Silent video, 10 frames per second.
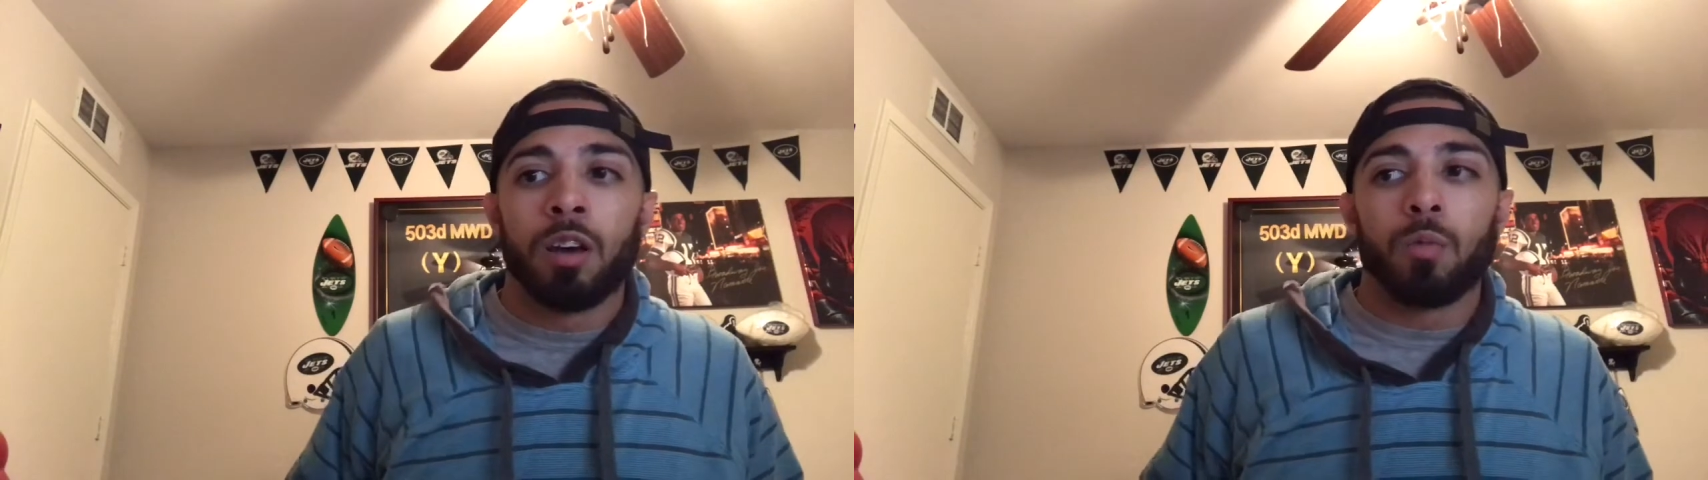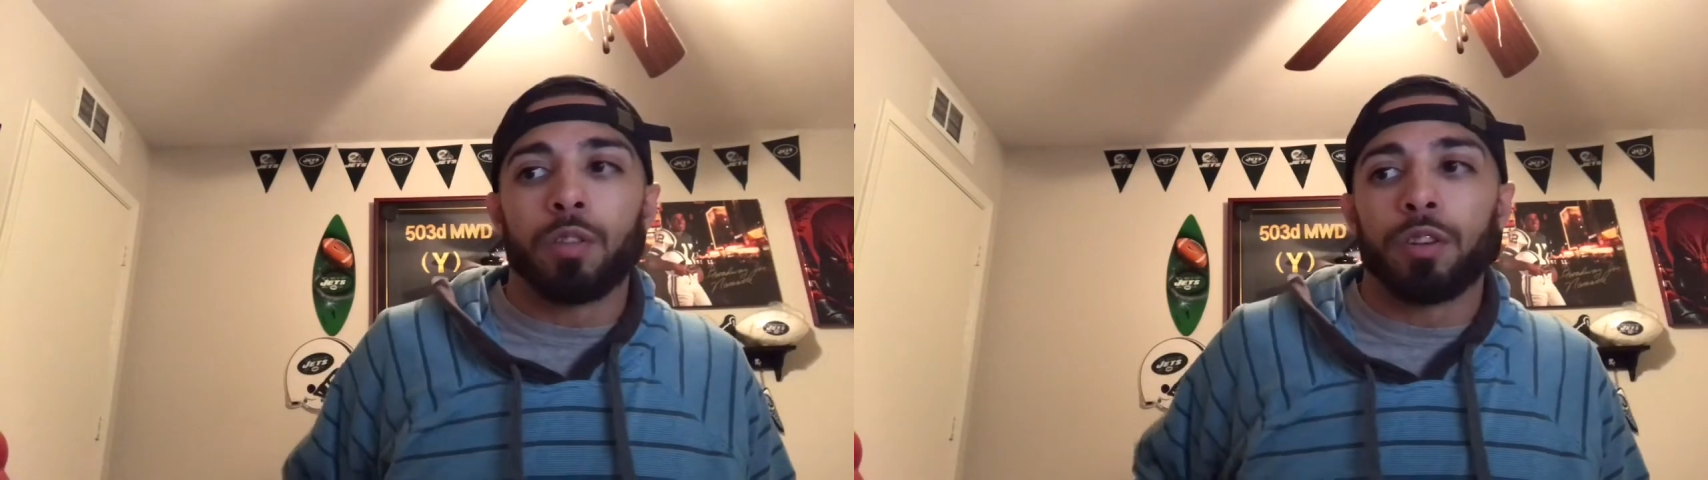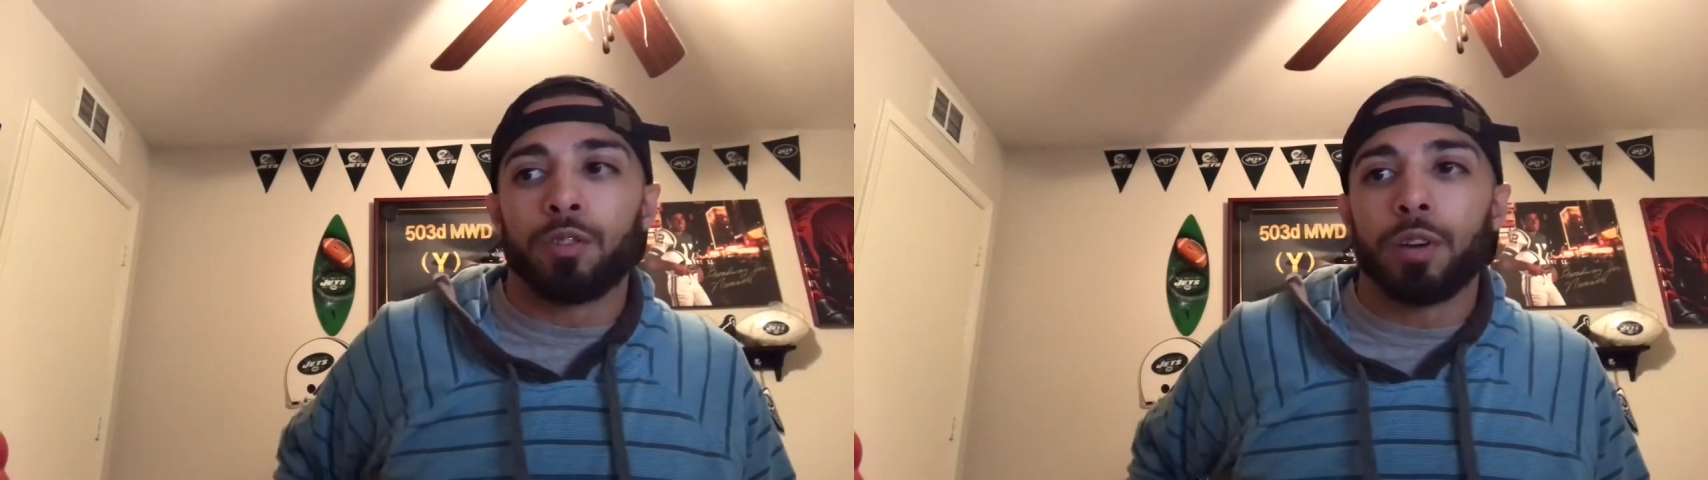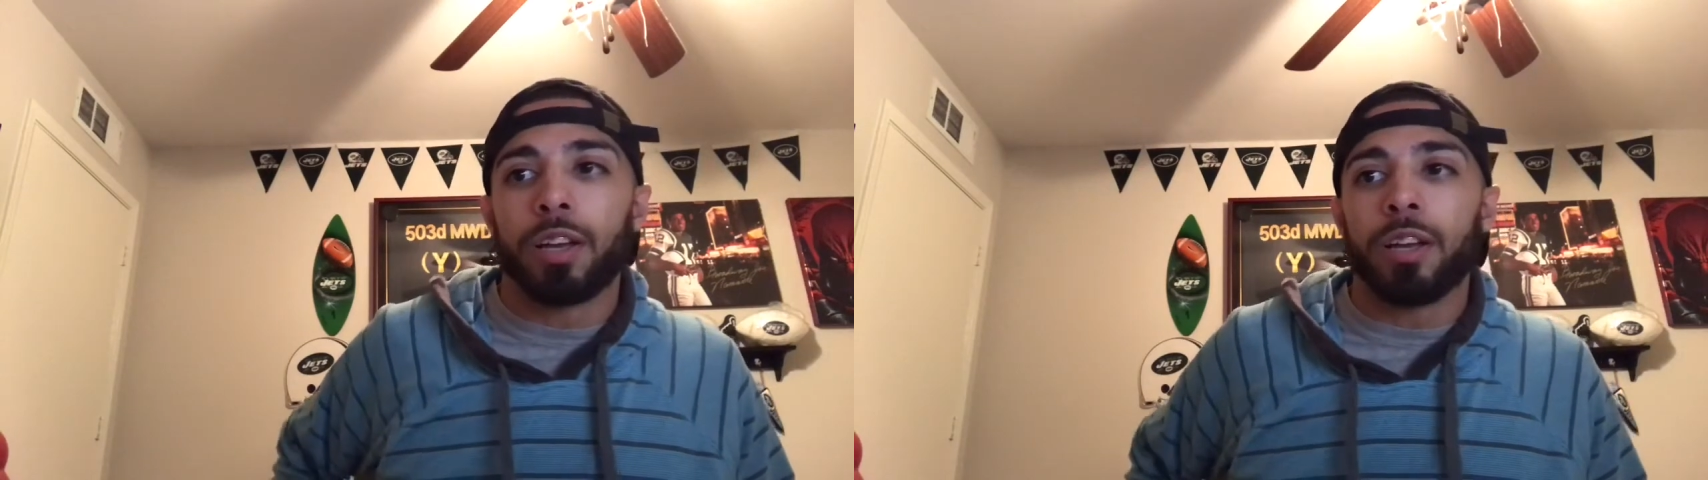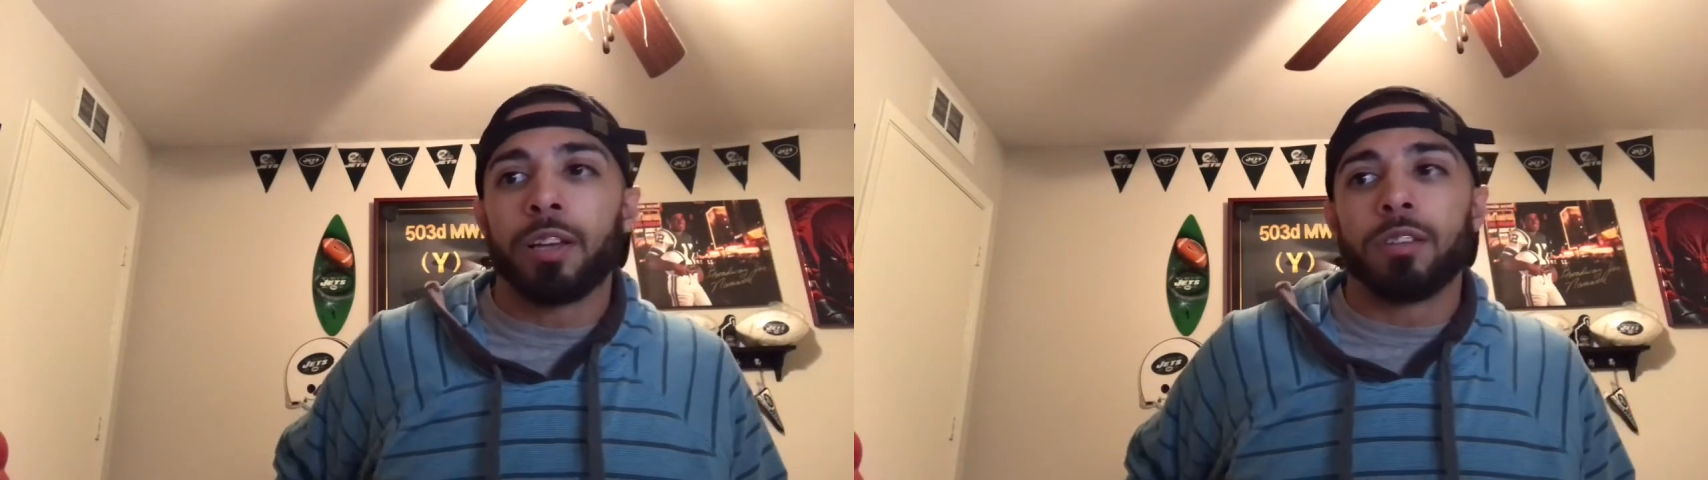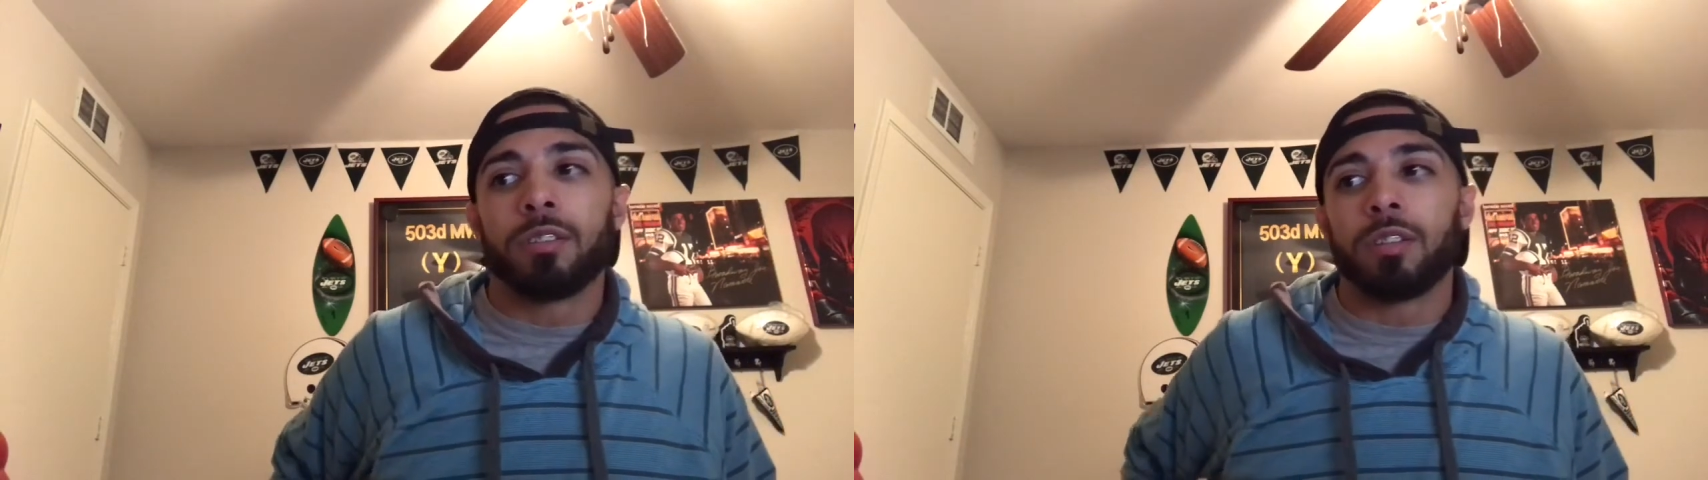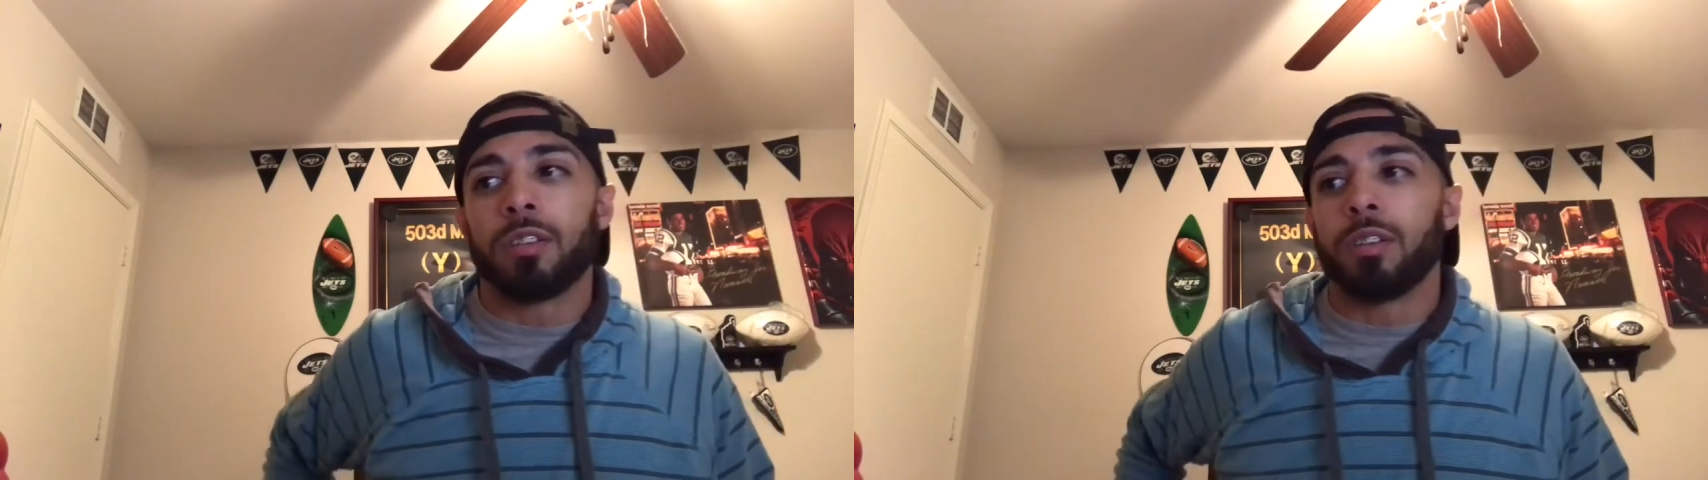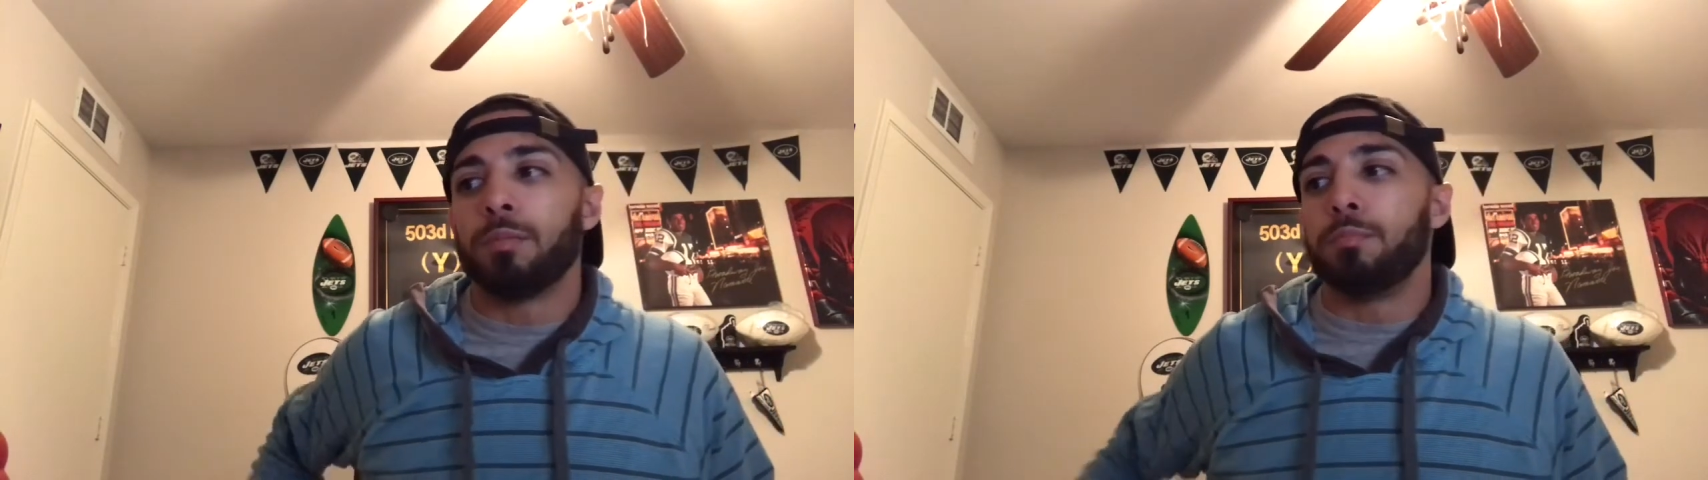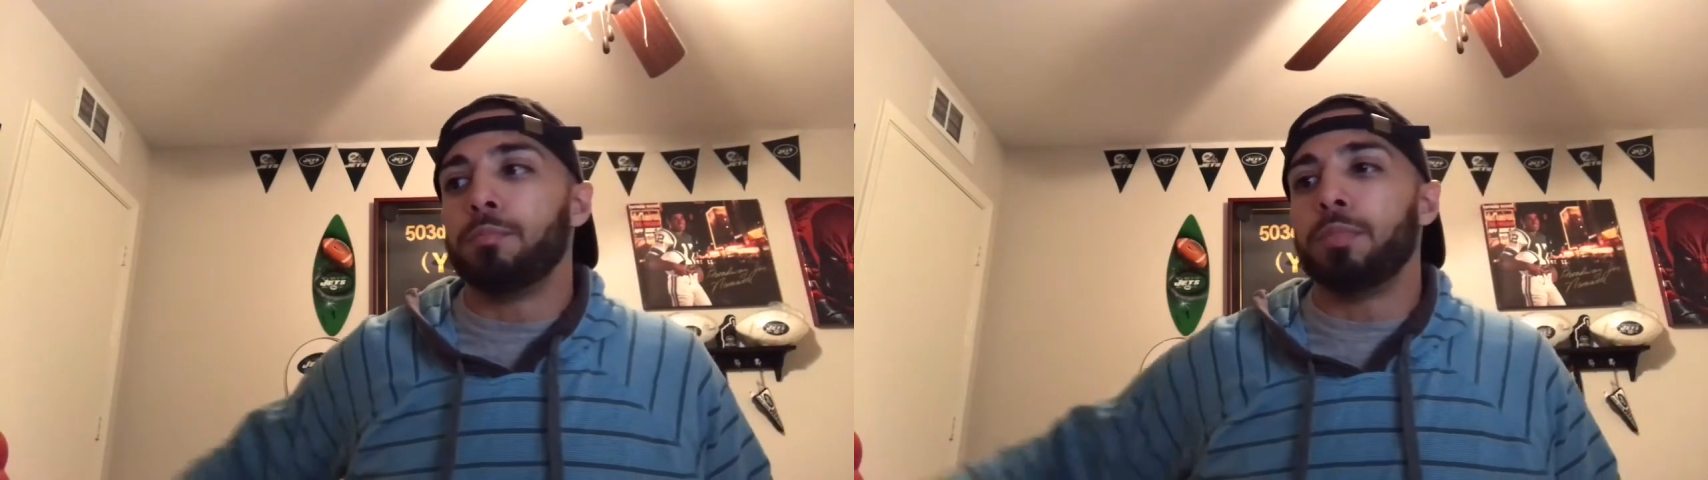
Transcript: with the crate is to